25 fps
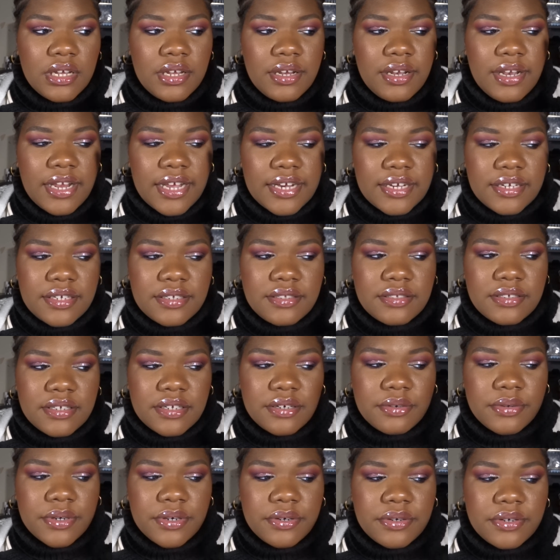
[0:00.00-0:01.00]
like
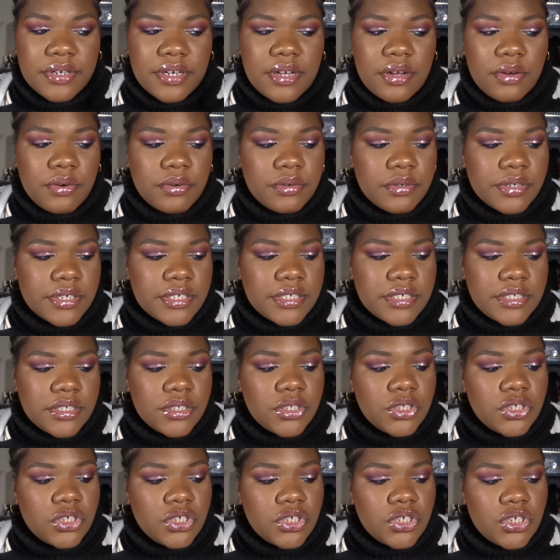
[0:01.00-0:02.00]
terracotta
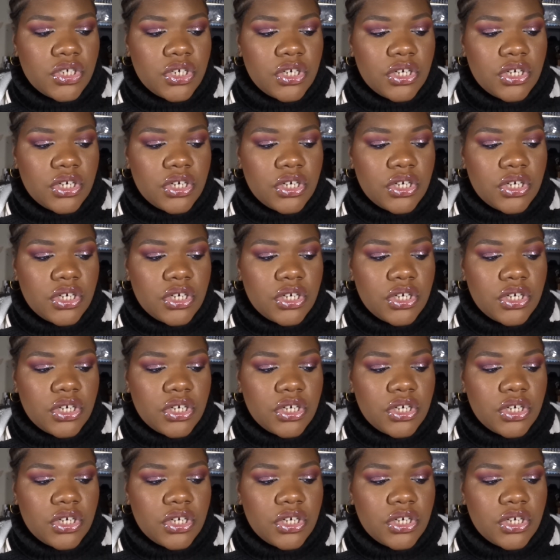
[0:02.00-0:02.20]
orange.